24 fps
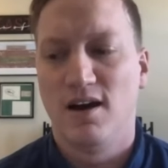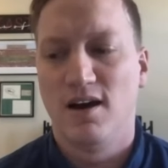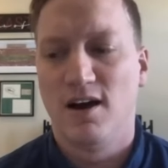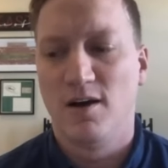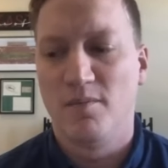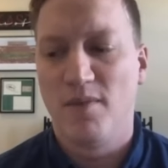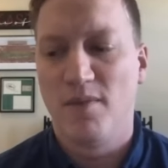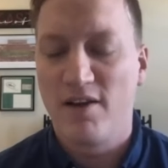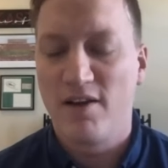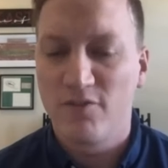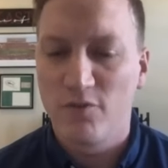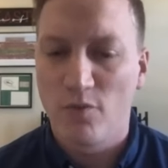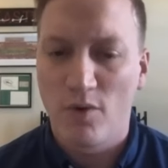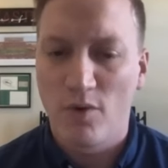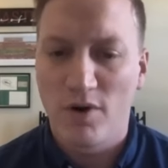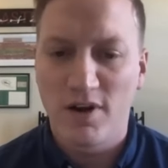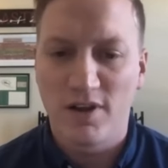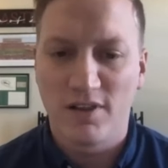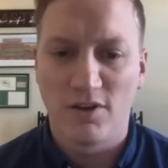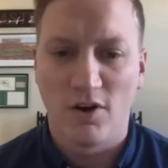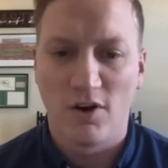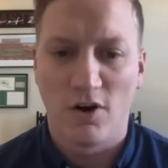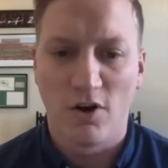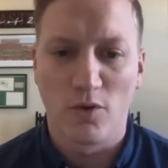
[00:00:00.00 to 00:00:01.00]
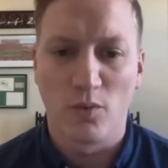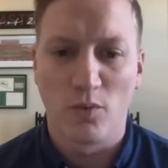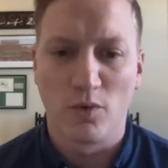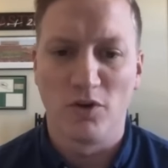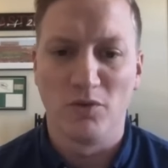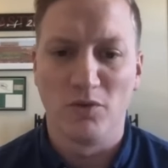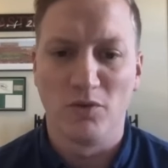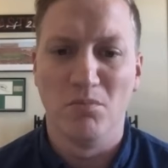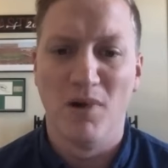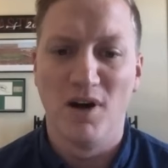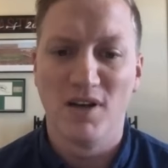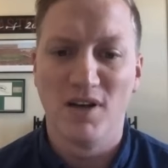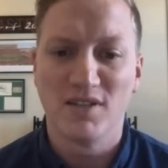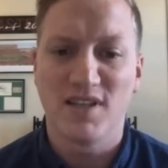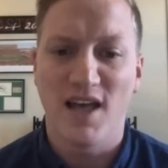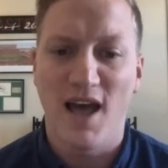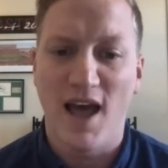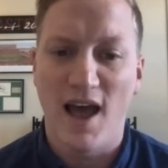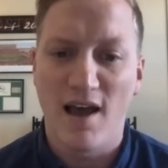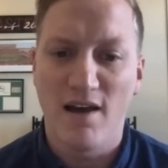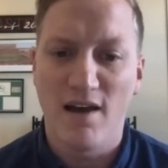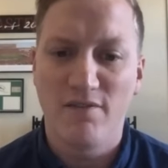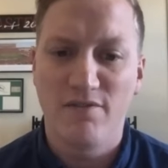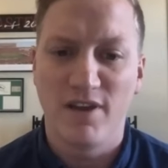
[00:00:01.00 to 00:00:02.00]
um, everyone in the art world
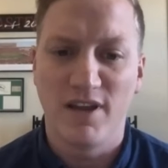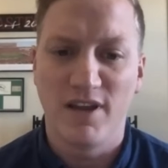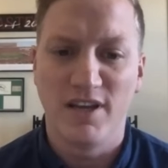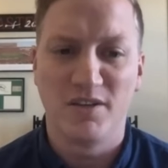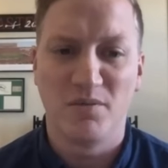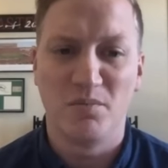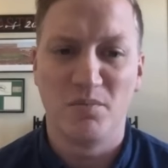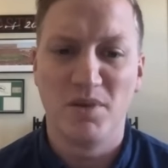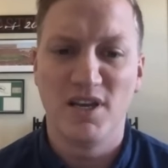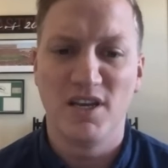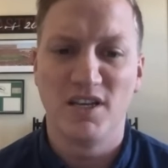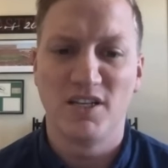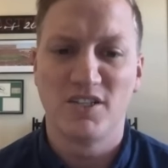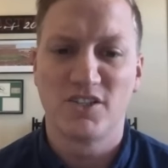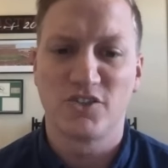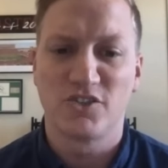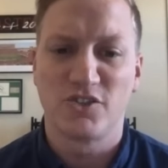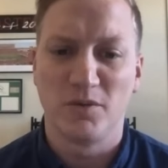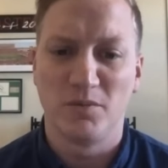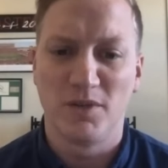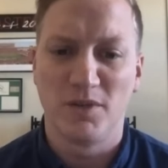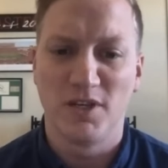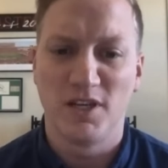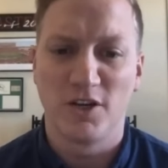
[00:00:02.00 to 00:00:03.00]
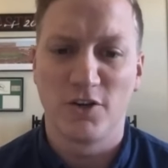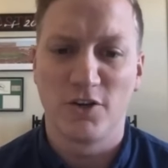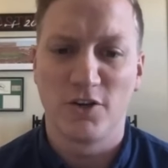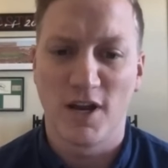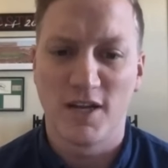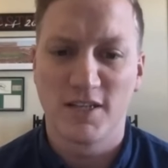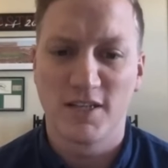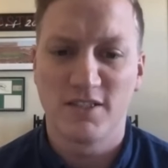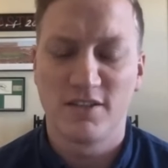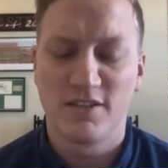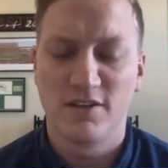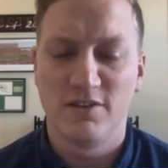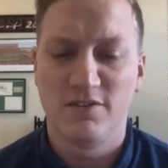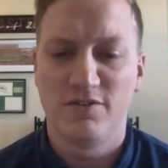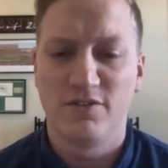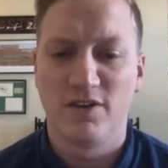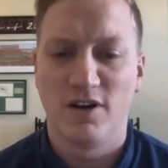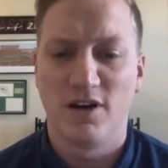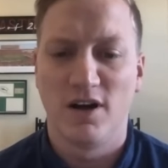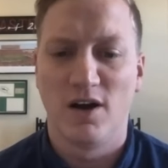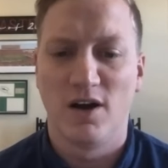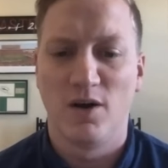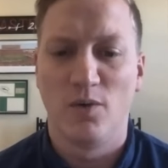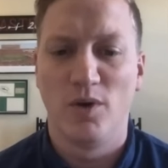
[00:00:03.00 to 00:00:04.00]
must have and to be extremely
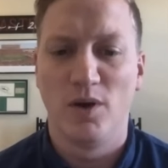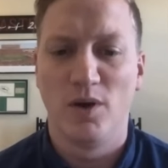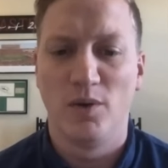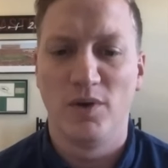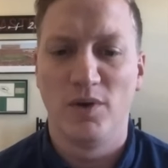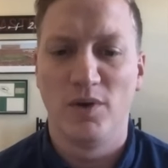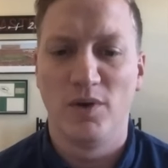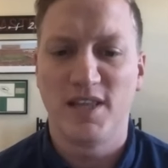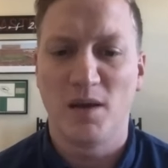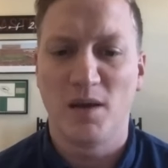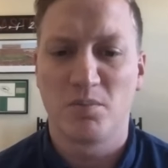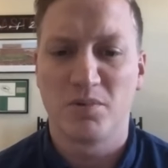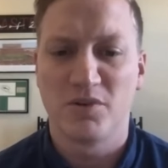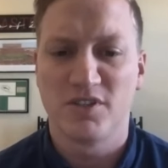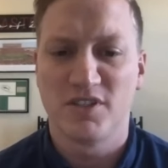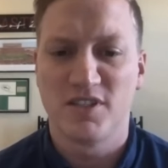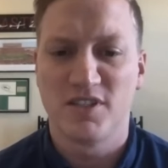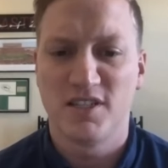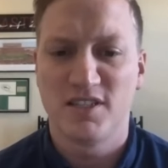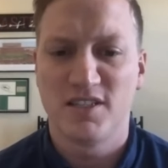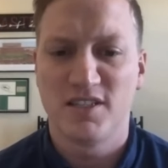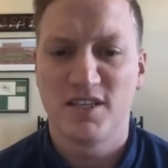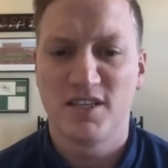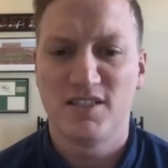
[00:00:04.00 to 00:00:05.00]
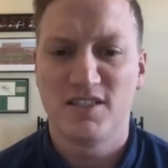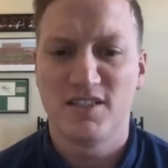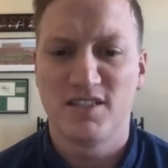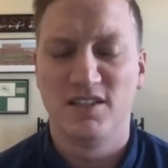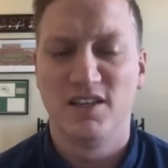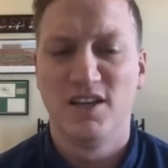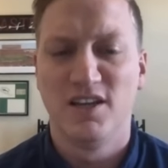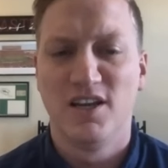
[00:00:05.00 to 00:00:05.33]
aggressive uh, with, with that persistence.